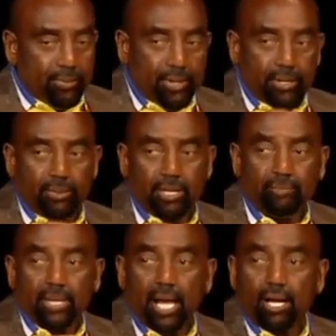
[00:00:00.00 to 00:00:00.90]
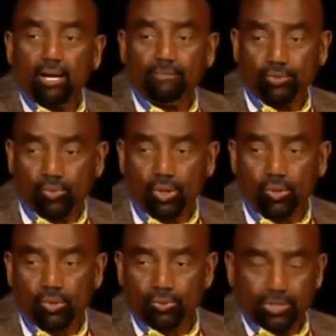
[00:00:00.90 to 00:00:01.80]
They block off the
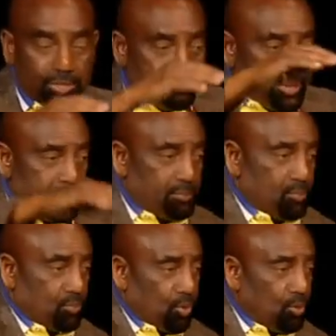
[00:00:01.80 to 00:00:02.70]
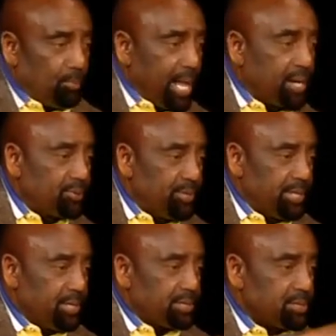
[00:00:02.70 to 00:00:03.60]
road with these big road blocking
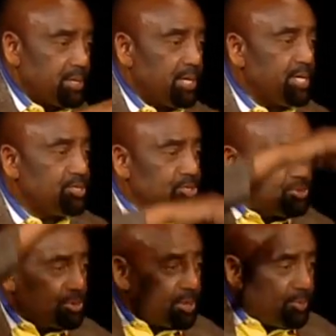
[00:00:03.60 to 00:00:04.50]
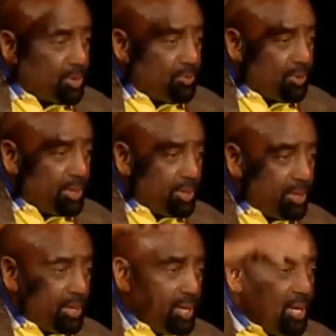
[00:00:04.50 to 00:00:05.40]
things. And he stood up on
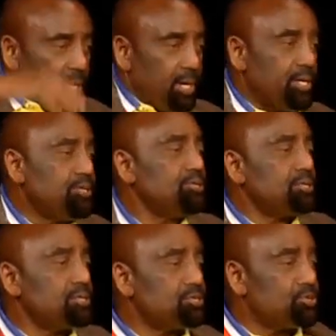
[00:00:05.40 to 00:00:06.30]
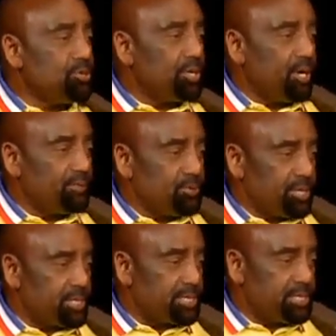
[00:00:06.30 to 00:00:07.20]
one, and he took his shirt off so
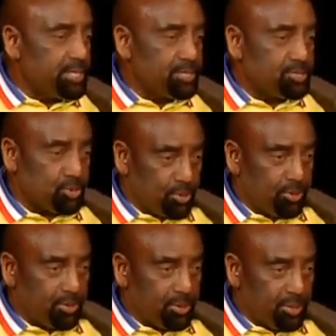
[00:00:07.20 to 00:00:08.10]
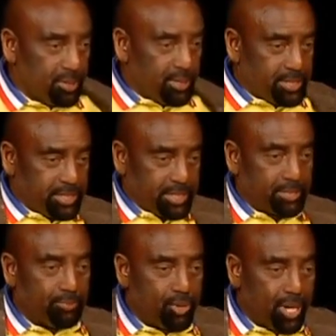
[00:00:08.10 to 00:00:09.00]
they could see the shirt that
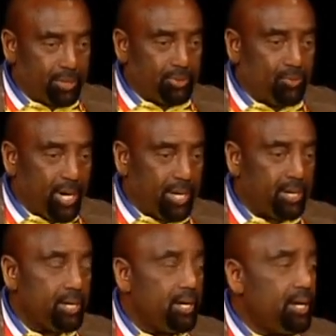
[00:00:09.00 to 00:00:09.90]
says, "I'm proud to be white."